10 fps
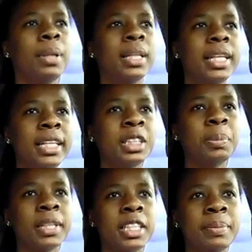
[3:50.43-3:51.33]
please,
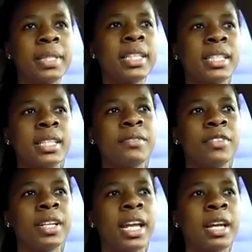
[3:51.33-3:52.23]
please, please leave
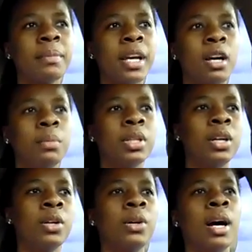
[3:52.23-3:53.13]
your name down
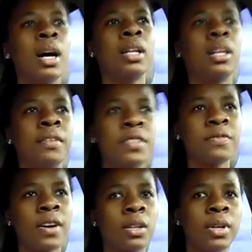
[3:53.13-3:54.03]
below. I love
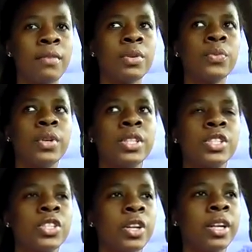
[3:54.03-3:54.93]
to follow
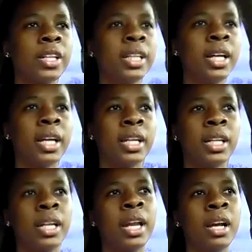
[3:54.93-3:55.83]
everyone's journey and
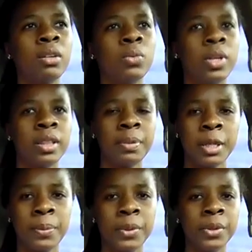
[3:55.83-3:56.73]
connect with
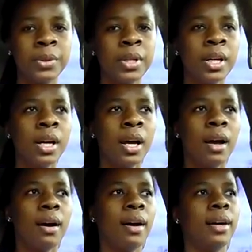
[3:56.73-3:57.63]

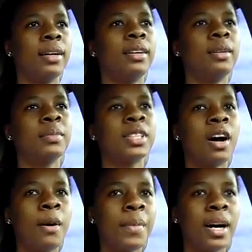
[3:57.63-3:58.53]
people. Um, to
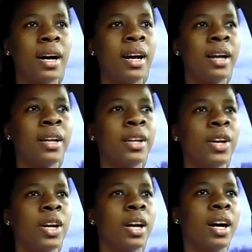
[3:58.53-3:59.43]
all my
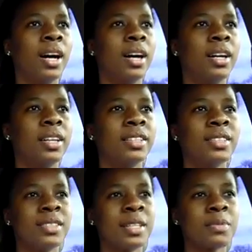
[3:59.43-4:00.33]
uh,
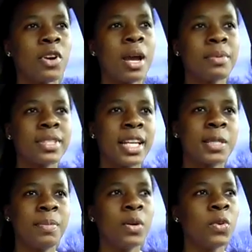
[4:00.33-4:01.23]
subscribers that's
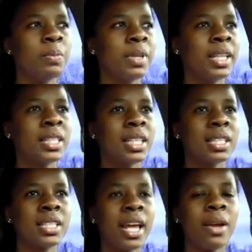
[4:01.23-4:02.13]
been with me
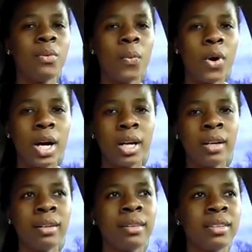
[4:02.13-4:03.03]
since day
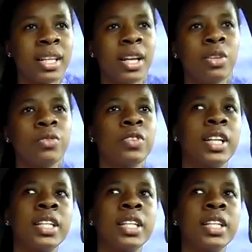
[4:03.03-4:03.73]
one. Thank you